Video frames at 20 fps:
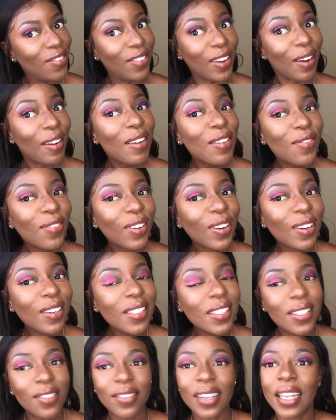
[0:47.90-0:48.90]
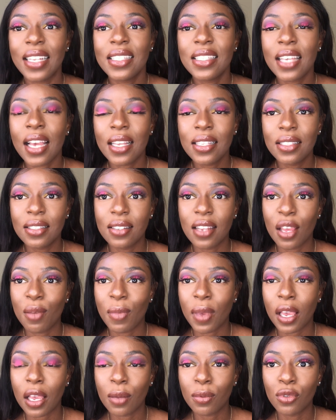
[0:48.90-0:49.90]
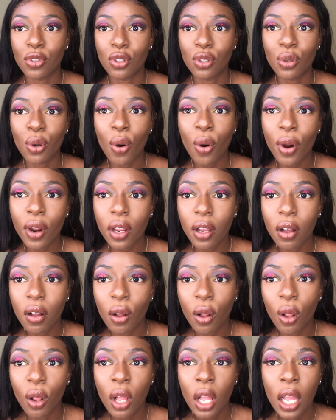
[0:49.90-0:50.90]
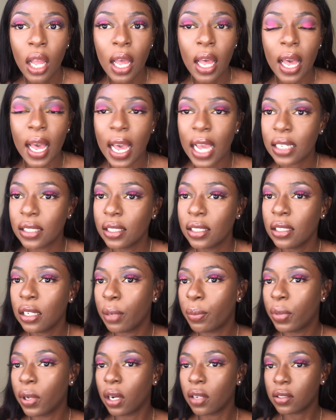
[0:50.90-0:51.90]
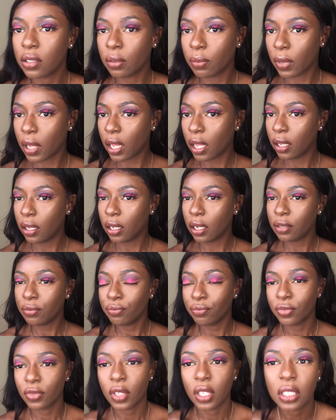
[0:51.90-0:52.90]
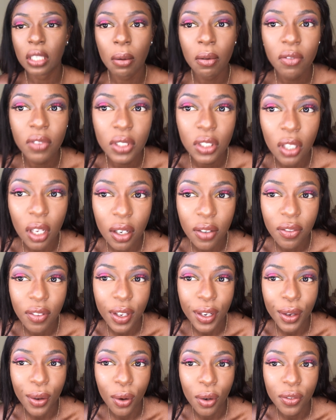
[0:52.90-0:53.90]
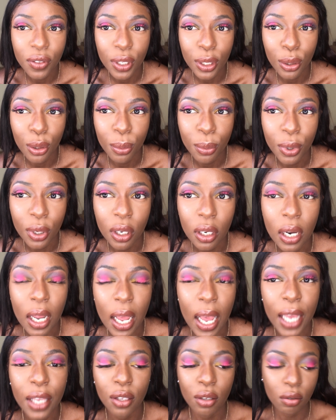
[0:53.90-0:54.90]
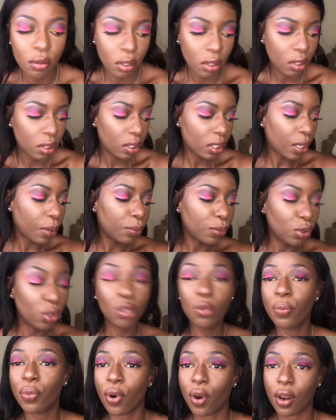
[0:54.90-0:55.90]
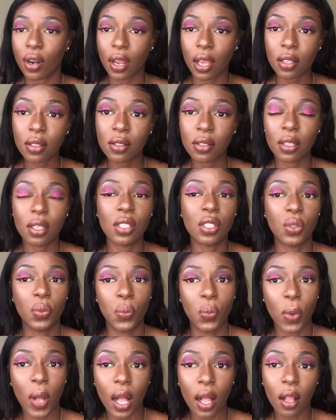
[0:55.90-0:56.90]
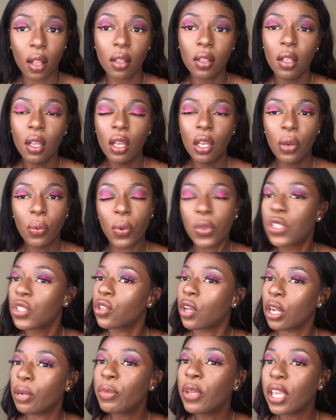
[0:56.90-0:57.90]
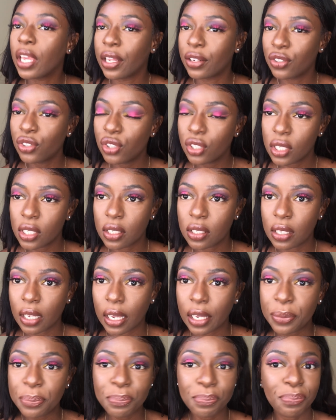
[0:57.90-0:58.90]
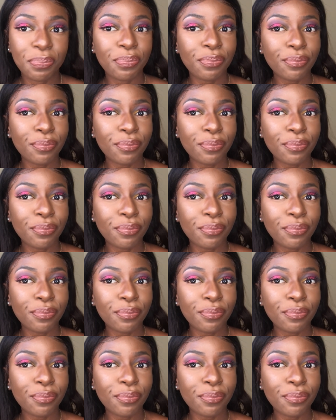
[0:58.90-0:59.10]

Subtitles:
Valentine's Day makeup tutorial. I did a bit of some color. Some of it started fading off a little bit. I used some new products as well, which is going to be interesting.